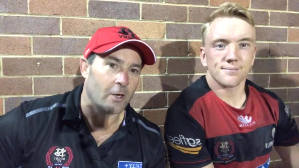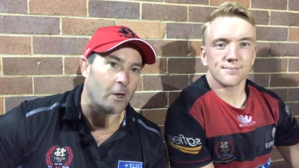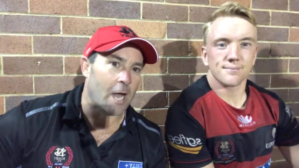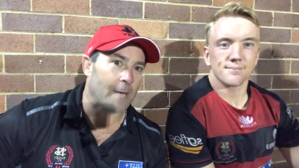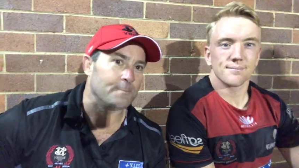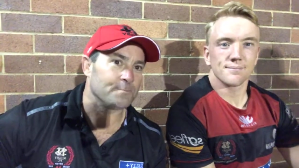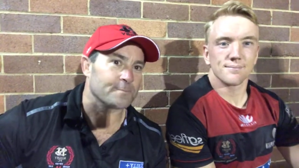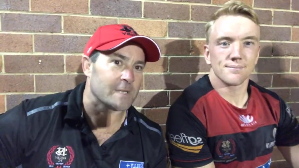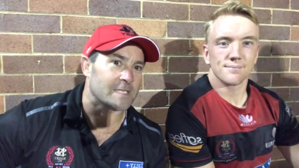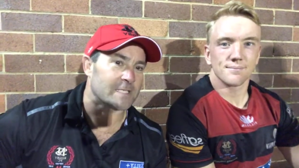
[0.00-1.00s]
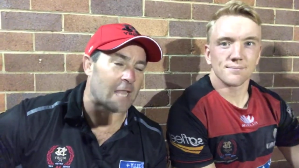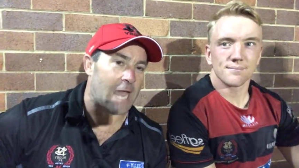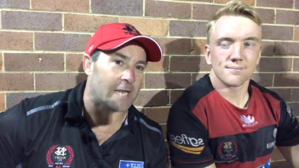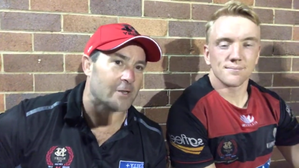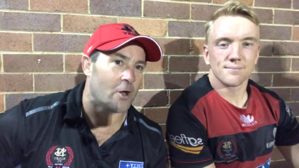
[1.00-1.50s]
Speaker 1: All right, it's
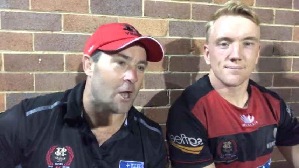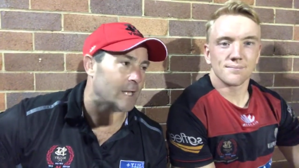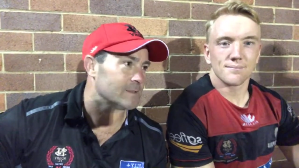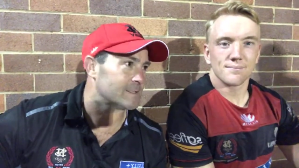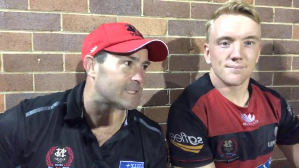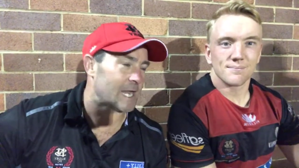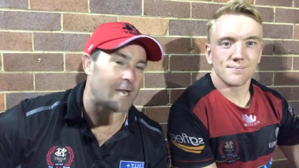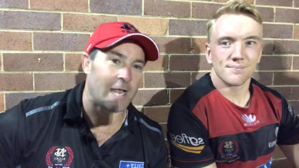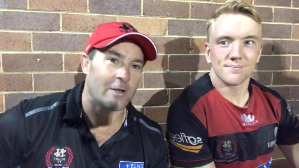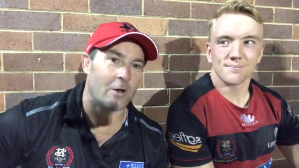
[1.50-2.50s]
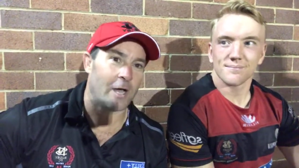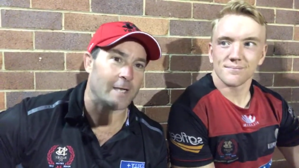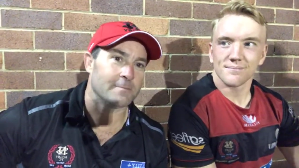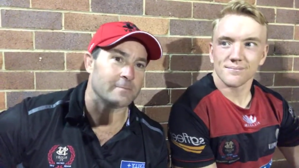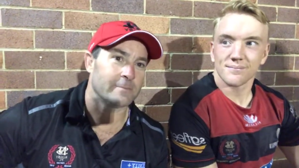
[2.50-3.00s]
late at night, Saturday
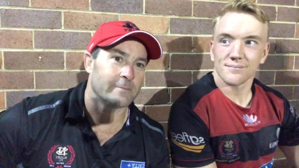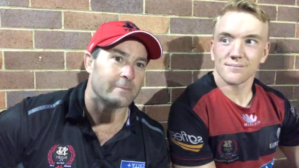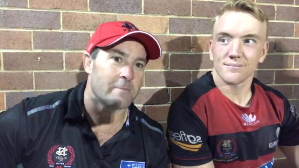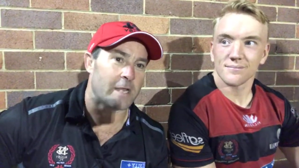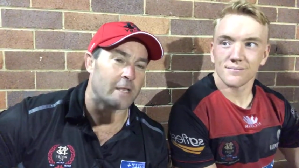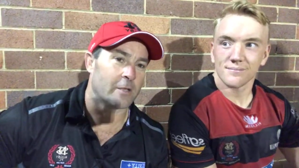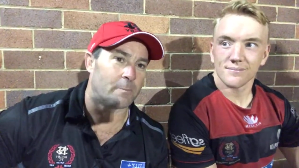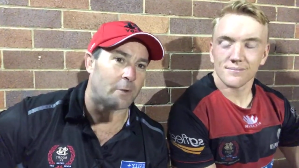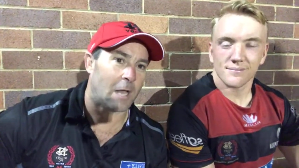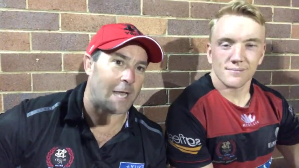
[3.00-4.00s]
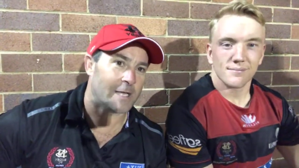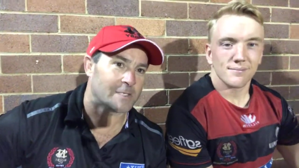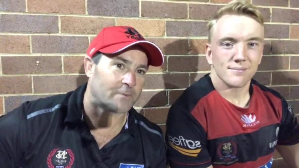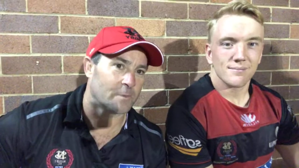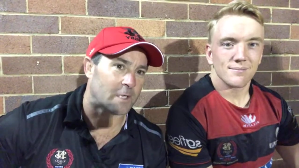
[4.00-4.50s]
night. Many of the
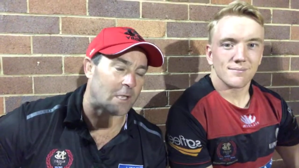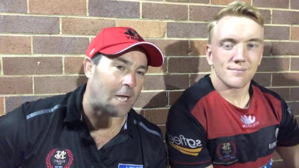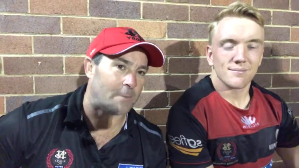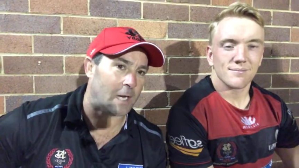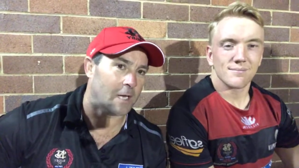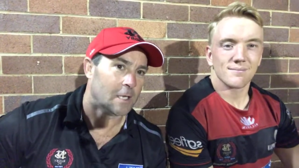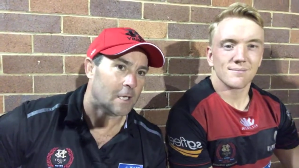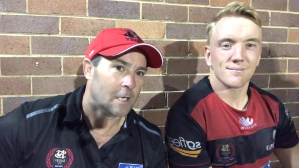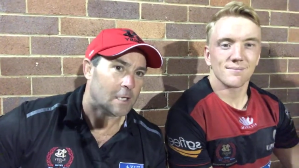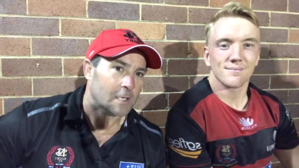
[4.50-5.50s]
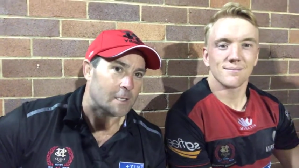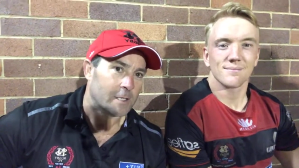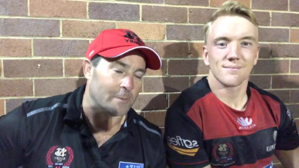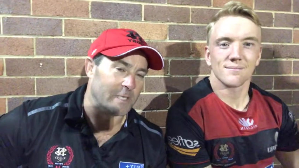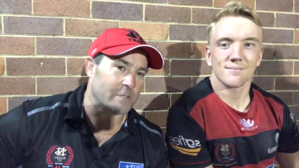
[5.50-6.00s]
players from the club are
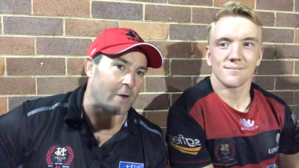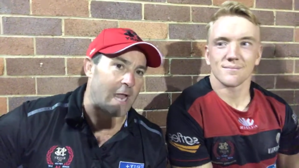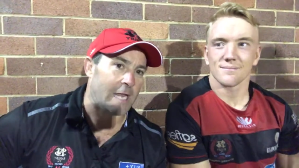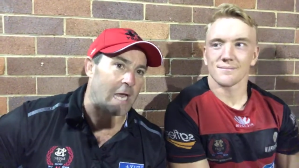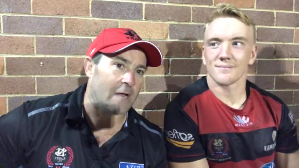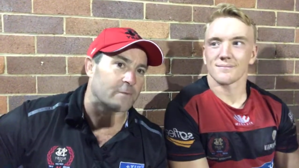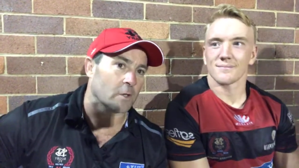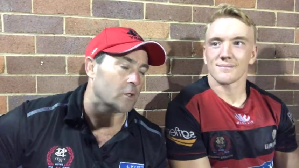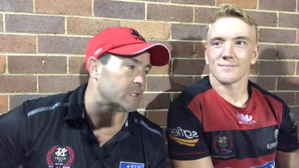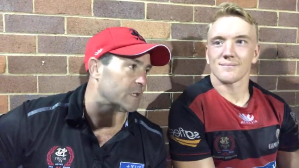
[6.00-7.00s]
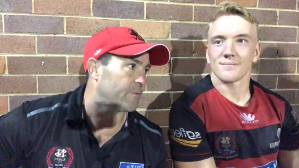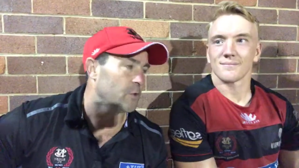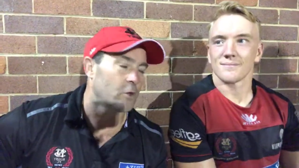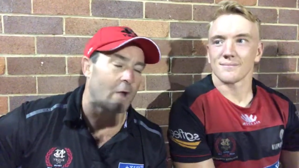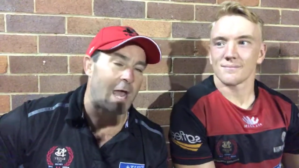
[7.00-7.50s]
commiserating after losing a
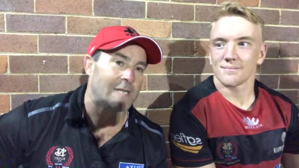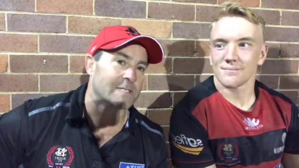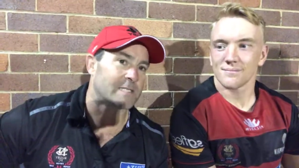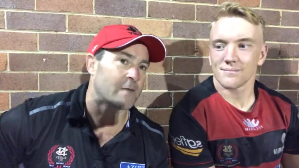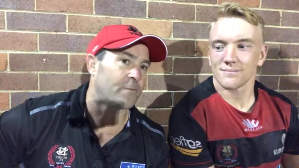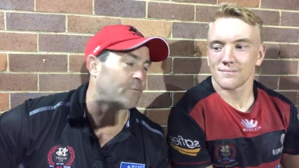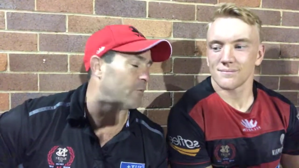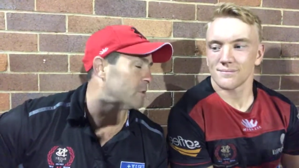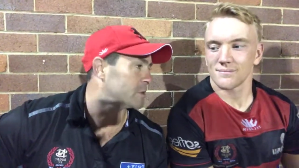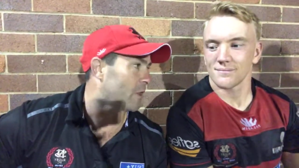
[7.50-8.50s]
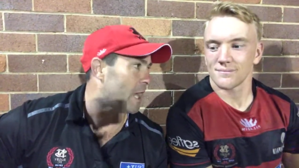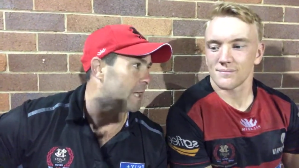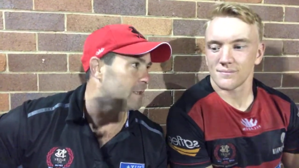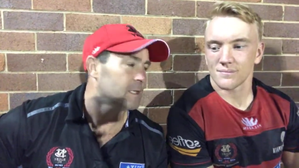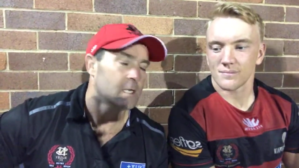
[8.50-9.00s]
few grades, except for first
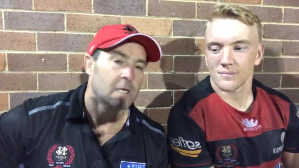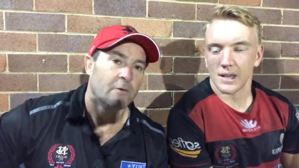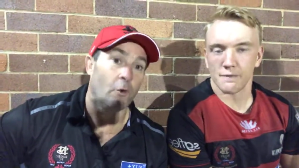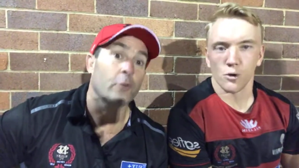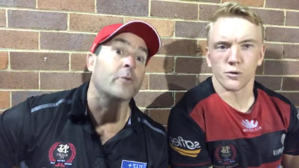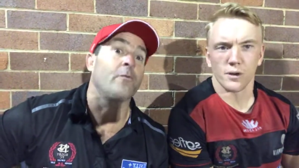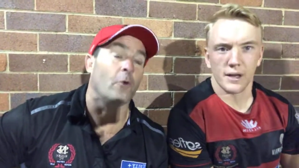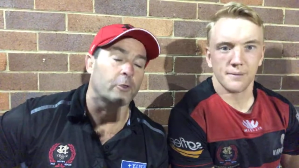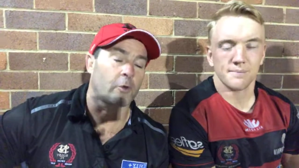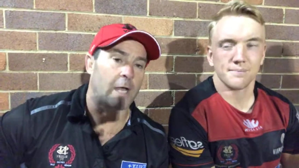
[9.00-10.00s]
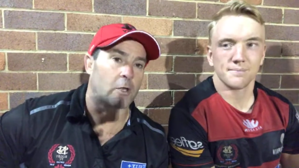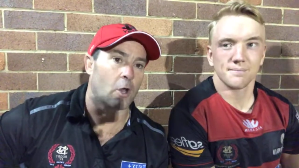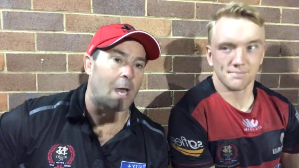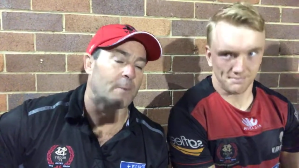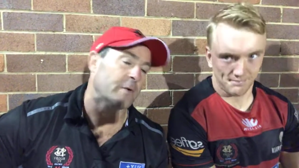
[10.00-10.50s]
grade. Fourth, fourth grade
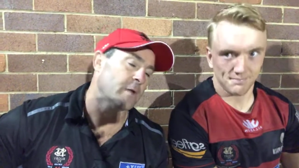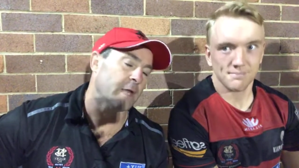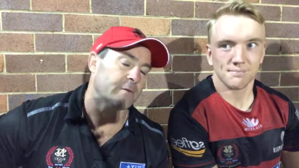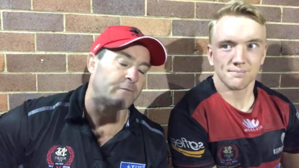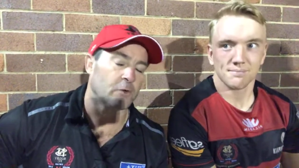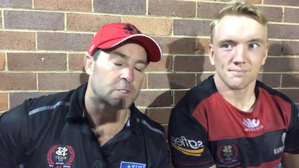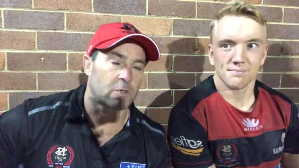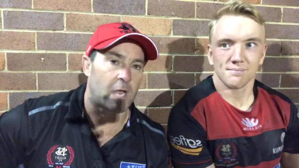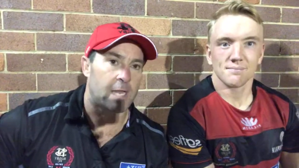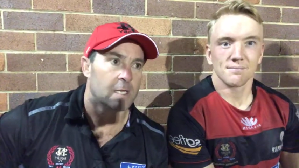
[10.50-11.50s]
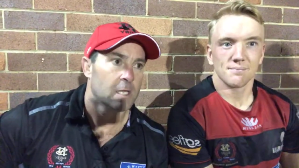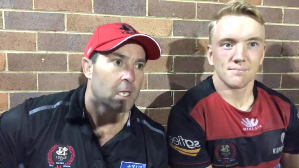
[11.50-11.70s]
got up, and, and first grade,